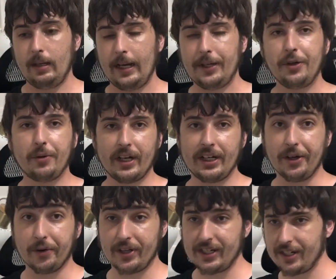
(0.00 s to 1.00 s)
and you can hear
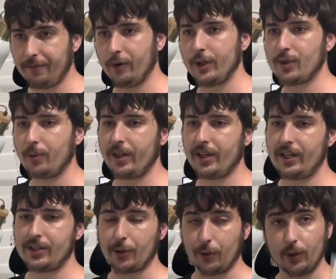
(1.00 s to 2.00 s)
the difference with
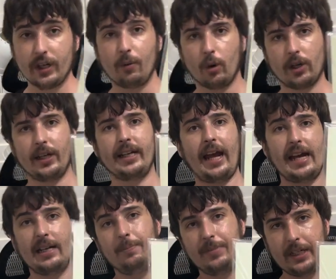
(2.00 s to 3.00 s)
his early work in
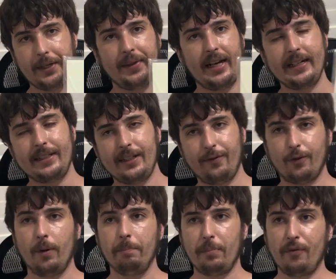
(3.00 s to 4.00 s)
KMD that he did
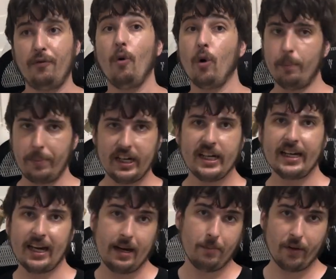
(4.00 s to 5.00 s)
from before Biggie
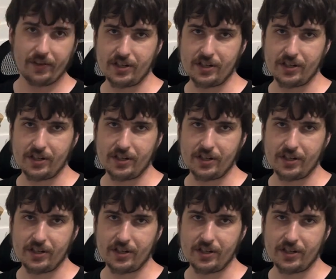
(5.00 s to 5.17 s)
came on the